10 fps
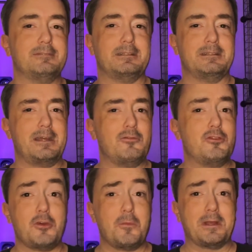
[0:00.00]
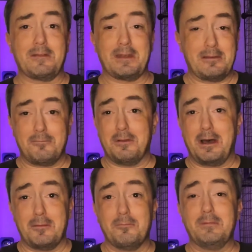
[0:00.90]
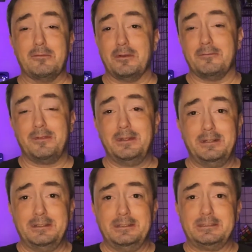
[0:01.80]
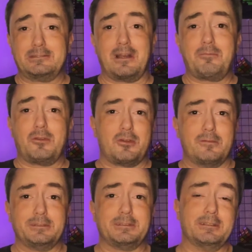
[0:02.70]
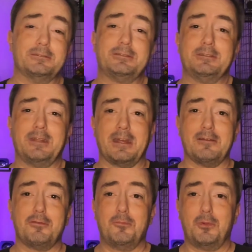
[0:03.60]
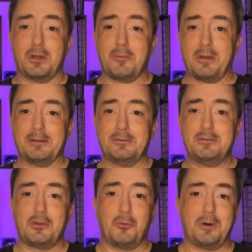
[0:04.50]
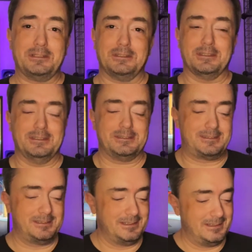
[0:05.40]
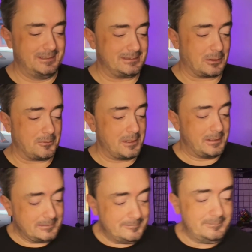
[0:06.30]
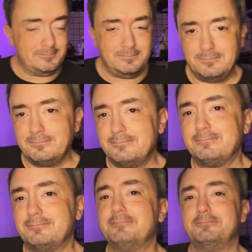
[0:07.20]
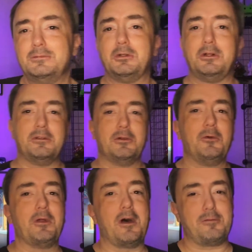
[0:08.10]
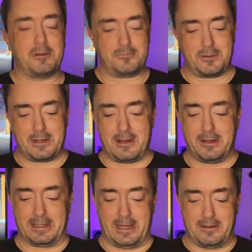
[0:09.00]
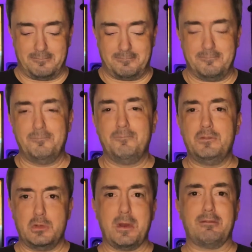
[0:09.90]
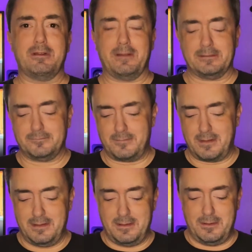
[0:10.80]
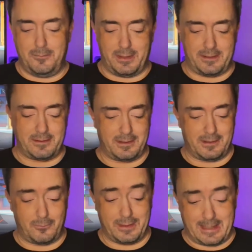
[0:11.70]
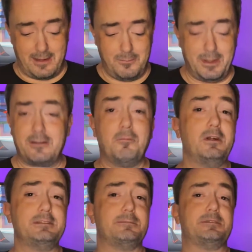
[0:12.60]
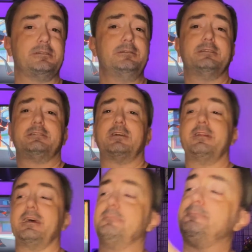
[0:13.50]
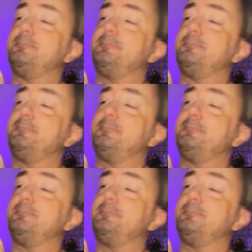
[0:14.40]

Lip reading: I have so many that I have not even scraped the surface of that I've put on my to watch list. So we'll hold off on it for now. I can't do everything. But we can pick tomorrow's episode. Let's try that.